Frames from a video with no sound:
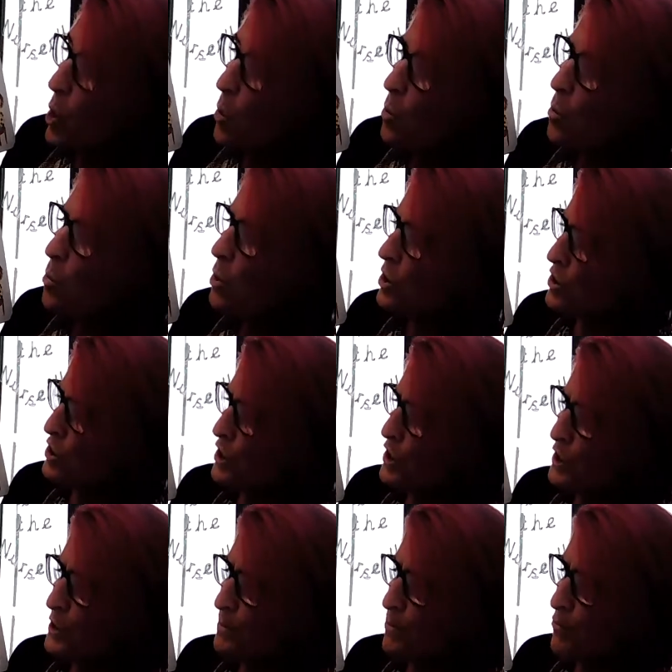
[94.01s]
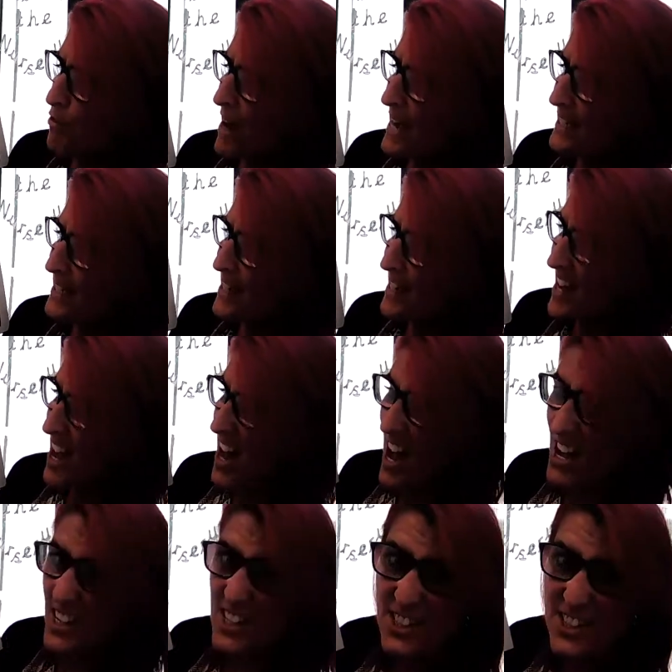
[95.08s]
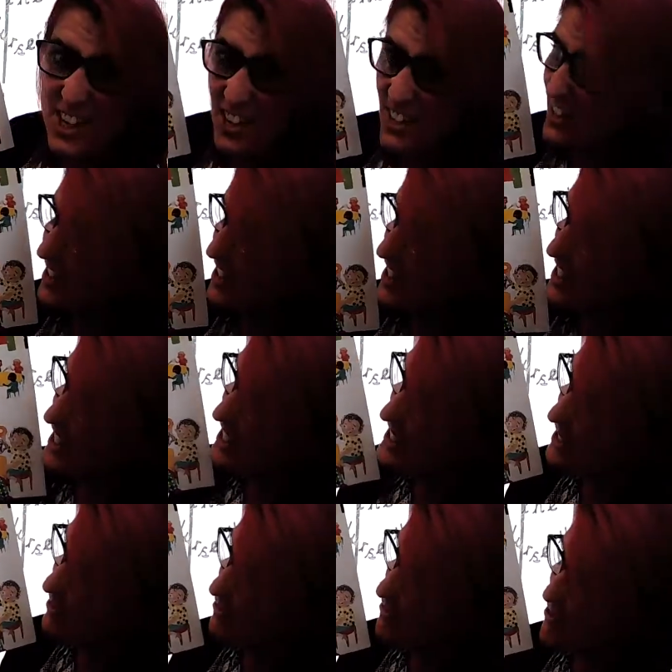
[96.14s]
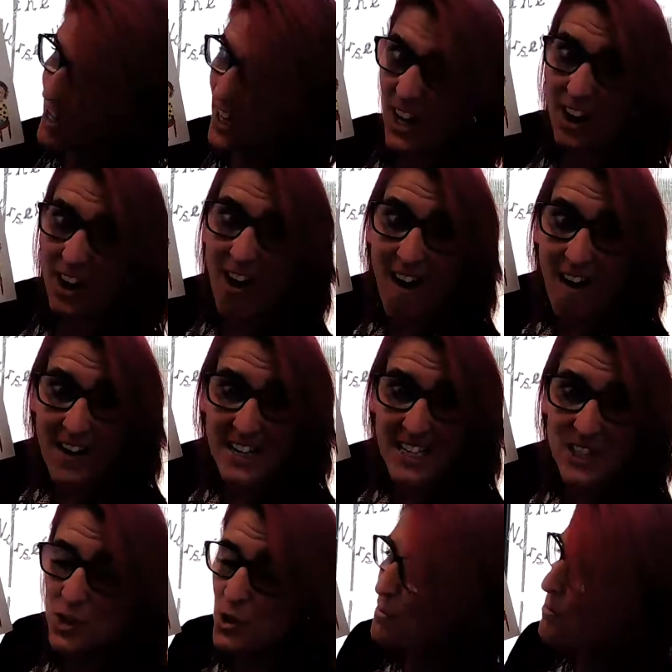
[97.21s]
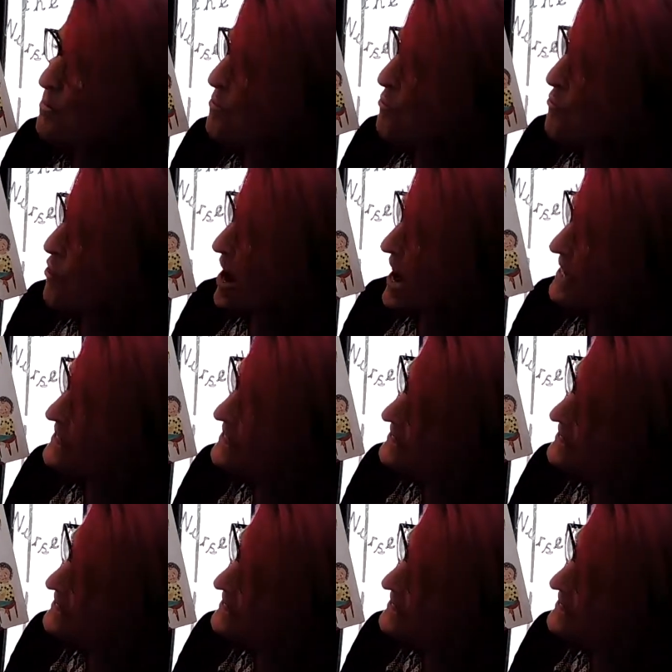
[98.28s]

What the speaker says: What a spread. A dozen different kinds of bread.